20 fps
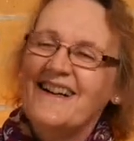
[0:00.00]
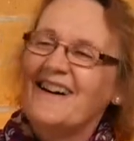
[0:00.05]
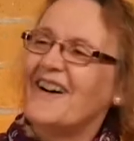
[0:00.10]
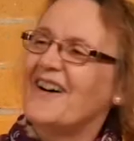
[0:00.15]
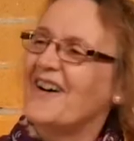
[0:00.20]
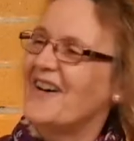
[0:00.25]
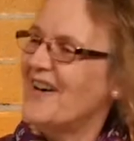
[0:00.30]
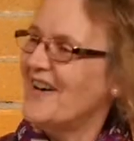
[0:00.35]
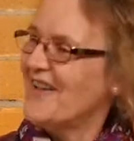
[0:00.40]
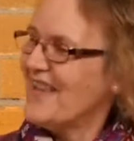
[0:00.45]

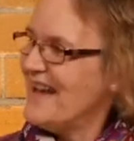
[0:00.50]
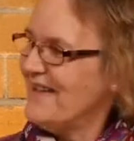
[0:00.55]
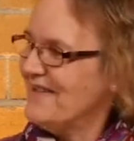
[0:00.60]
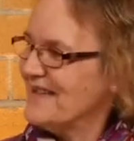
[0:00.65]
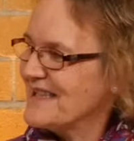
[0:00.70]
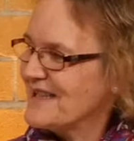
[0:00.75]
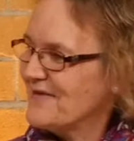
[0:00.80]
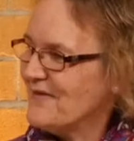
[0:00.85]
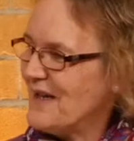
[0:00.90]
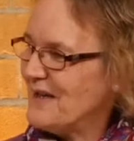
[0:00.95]
Oh, that
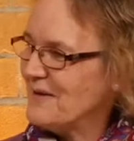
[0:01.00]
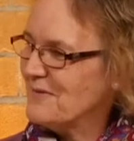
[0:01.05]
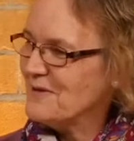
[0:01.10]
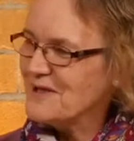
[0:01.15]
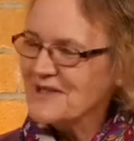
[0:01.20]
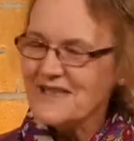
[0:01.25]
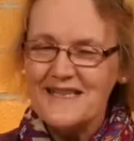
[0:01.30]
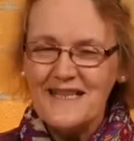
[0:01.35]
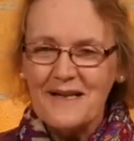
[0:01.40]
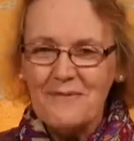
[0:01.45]
was fun,
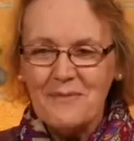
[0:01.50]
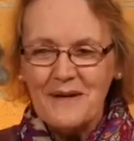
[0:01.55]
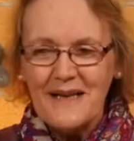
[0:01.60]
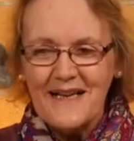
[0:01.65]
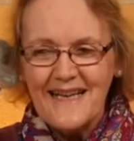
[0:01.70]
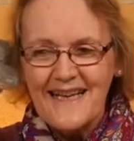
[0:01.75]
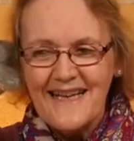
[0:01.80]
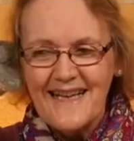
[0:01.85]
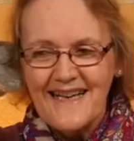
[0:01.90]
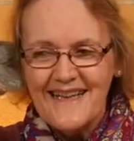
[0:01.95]
wasn't it,
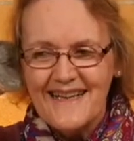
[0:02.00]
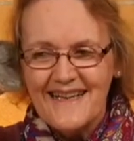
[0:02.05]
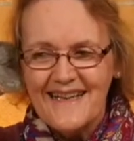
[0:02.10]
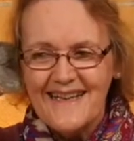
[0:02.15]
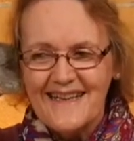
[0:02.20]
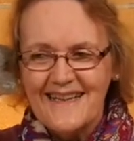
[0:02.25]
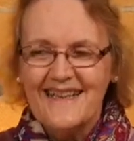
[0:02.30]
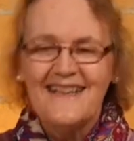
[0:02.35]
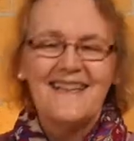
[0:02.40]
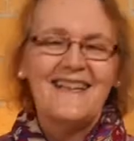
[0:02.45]
Billy?
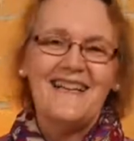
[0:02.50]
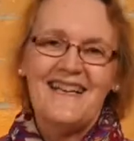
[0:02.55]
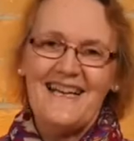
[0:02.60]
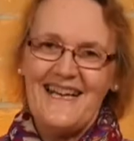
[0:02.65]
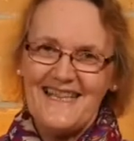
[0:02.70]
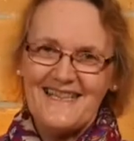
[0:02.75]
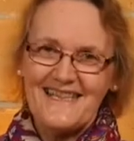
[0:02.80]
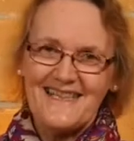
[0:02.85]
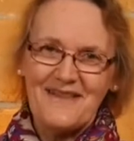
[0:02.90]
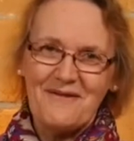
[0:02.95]

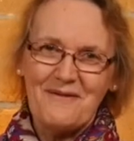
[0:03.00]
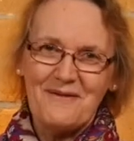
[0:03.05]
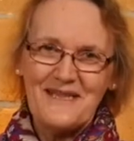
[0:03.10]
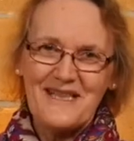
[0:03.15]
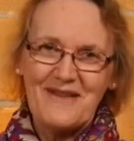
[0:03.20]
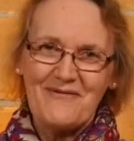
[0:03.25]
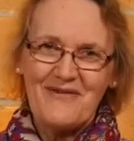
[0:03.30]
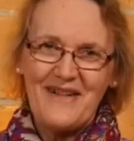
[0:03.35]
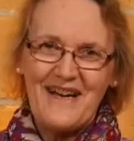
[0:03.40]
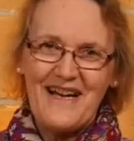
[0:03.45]
Yes, it
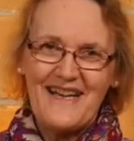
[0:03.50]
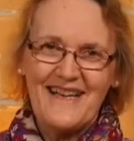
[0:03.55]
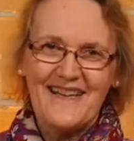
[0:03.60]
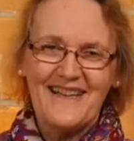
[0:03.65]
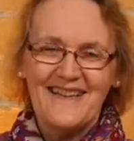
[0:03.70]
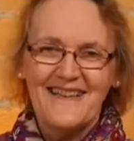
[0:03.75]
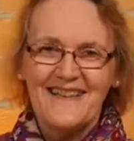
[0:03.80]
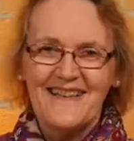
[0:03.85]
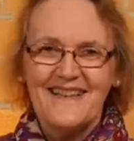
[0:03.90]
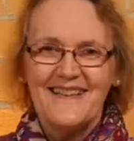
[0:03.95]
was fun.
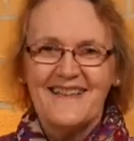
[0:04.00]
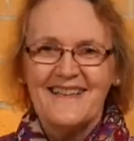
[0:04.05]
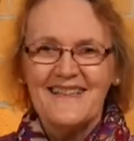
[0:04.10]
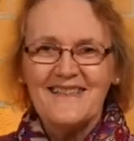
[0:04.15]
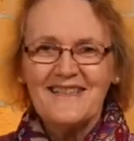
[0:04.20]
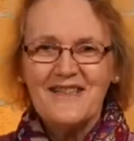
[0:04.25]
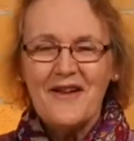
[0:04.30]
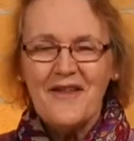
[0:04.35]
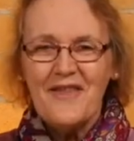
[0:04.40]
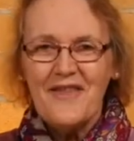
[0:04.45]

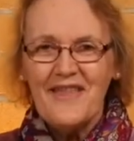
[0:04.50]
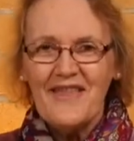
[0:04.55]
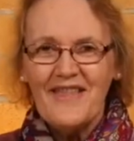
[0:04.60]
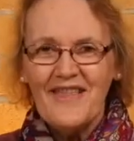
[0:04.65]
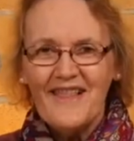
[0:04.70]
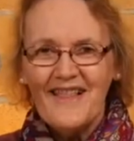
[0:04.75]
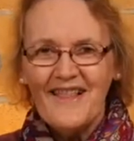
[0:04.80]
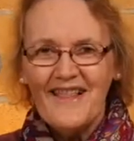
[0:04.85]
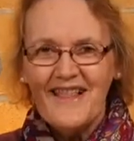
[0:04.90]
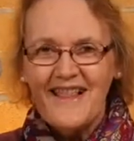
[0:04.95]
So
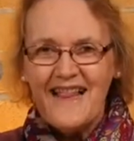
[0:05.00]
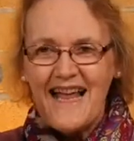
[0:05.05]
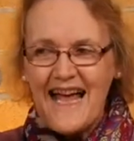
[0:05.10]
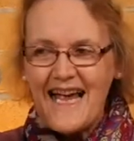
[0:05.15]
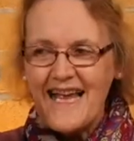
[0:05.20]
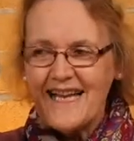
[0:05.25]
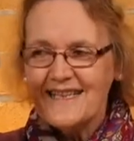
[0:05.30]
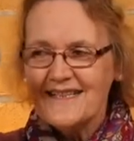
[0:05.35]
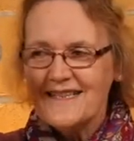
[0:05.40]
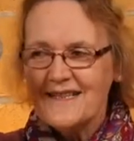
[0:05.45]

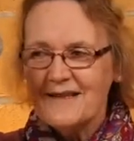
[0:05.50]
that